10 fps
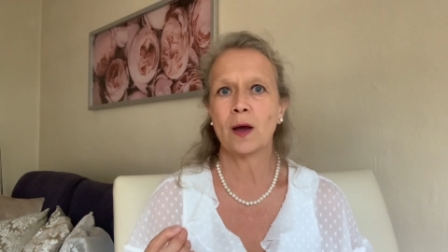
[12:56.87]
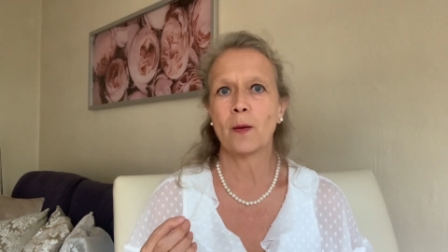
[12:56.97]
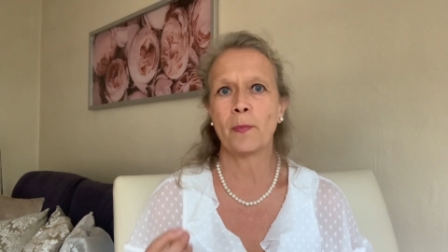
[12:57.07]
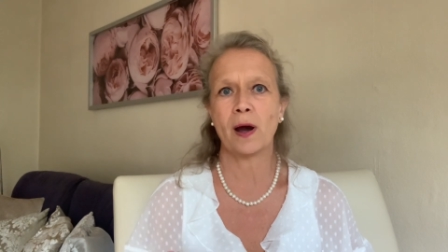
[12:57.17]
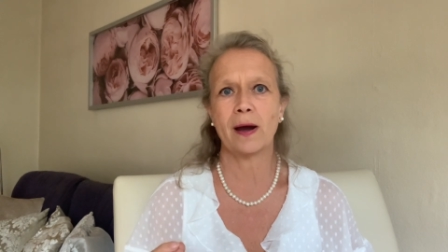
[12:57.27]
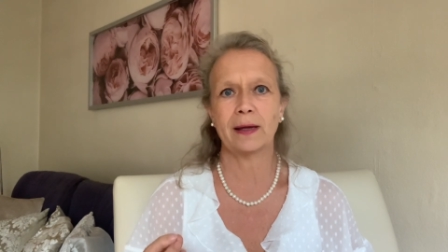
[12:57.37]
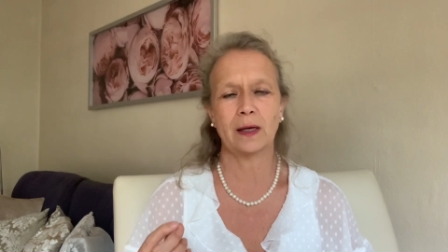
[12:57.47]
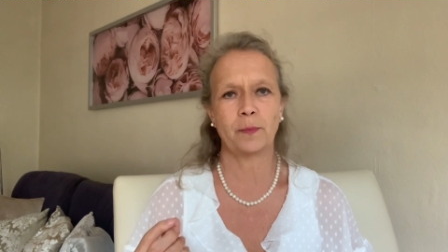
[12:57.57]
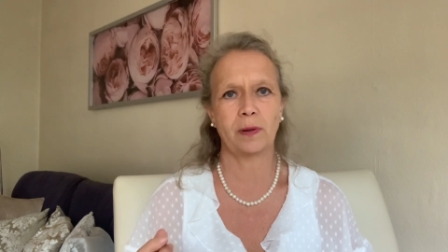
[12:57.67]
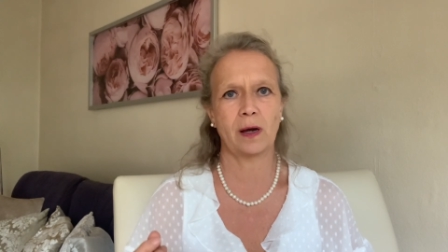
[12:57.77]
by
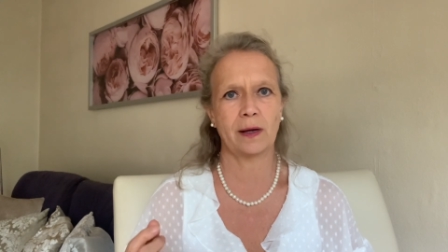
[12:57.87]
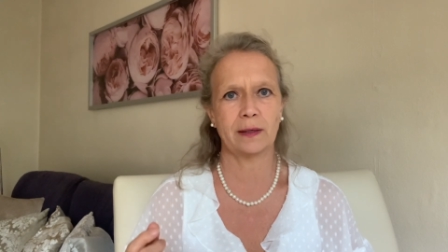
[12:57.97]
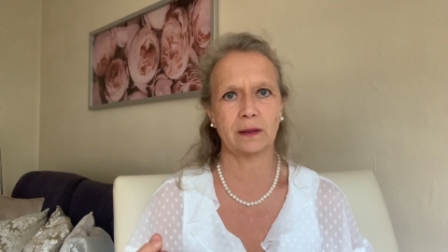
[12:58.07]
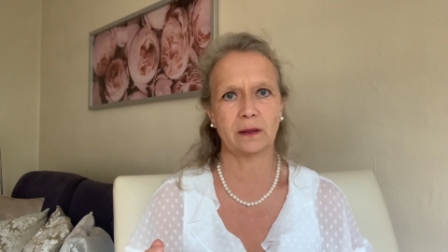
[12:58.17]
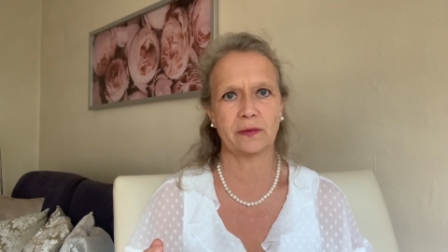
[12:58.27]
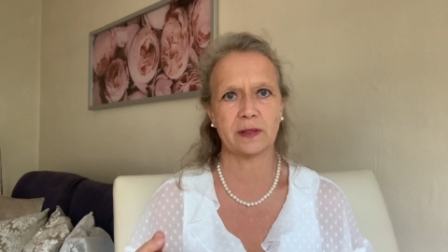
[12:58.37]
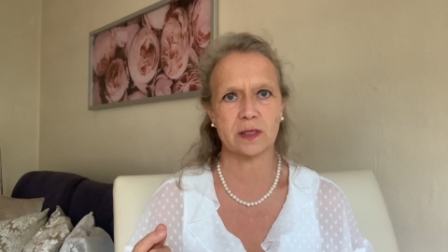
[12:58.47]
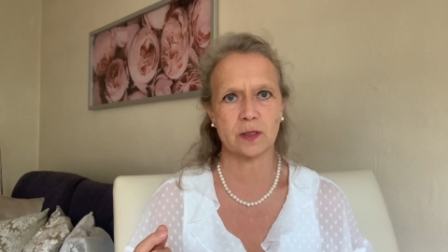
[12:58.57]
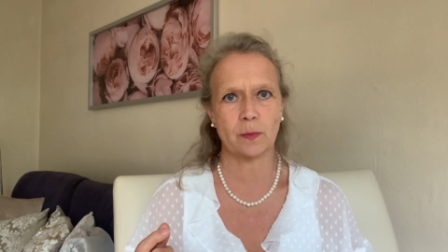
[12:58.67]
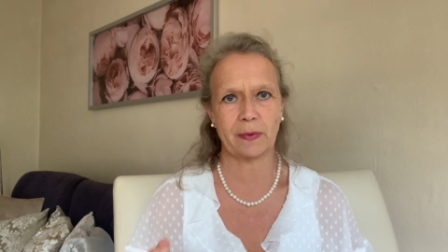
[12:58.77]
applying
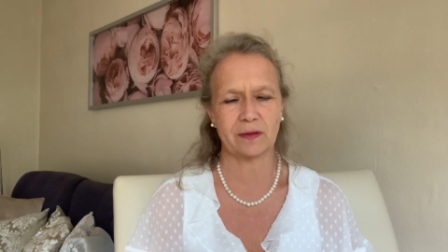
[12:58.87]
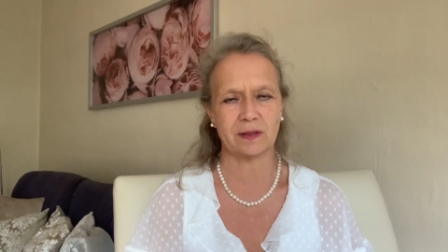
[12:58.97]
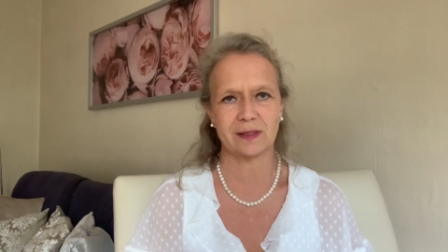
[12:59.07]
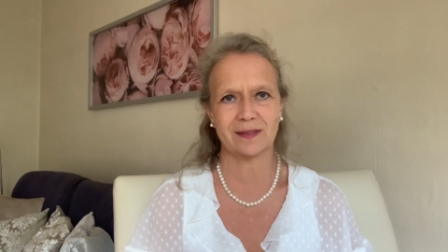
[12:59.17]
this method.